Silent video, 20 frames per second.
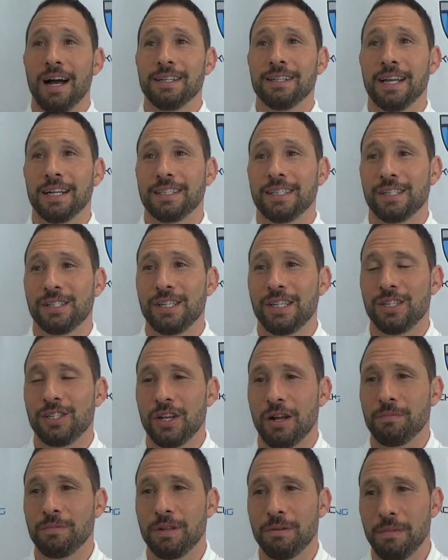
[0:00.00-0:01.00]
like to see
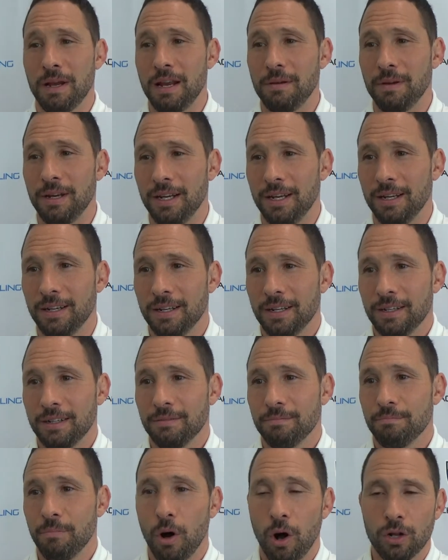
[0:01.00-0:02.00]
something maybe
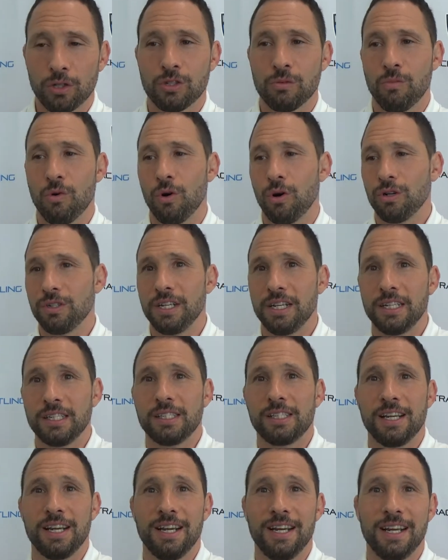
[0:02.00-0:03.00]
Baltimore,
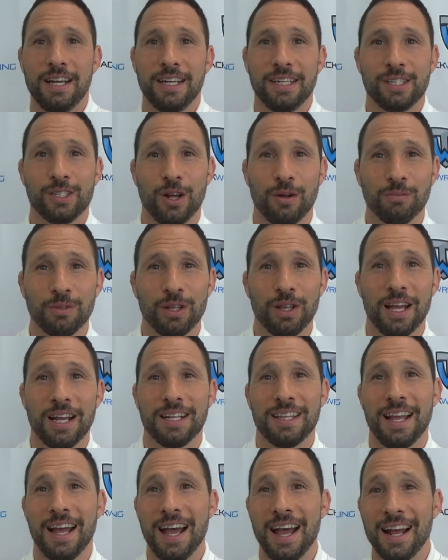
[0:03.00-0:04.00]
D.C., something
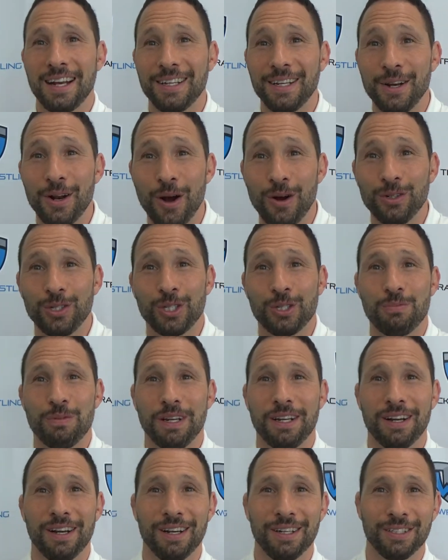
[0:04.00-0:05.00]
like that, you know, just
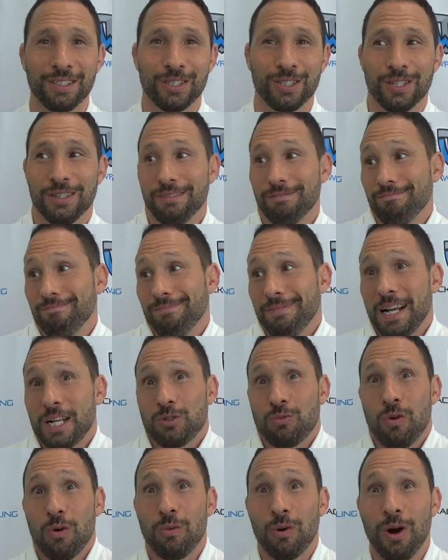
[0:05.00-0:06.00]
because
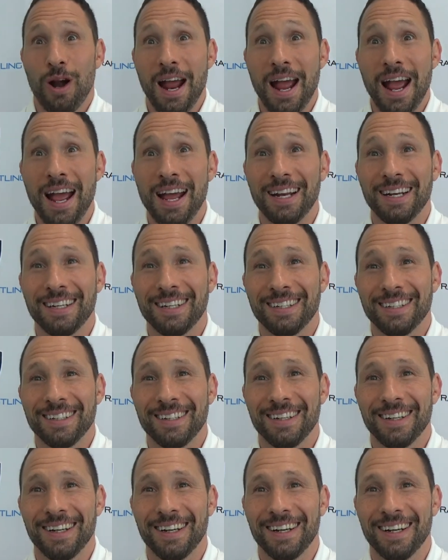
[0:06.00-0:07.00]
that's where we're at.
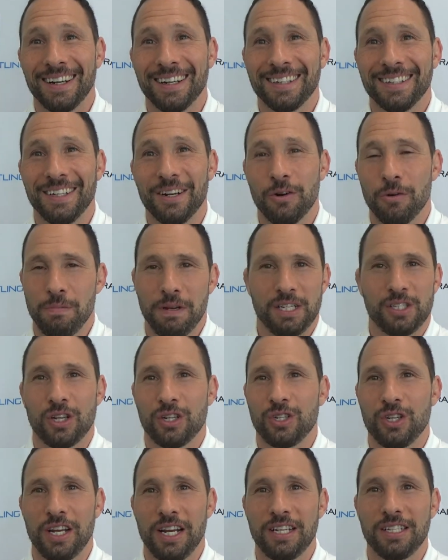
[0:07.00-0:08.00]
You know, it'd be
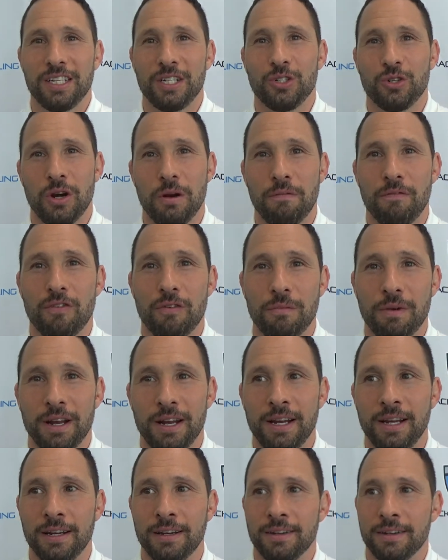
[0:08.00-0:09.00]
such an easy trip for
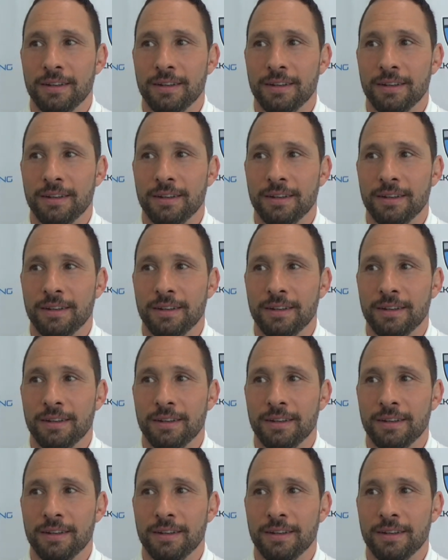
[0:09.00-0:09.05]
me.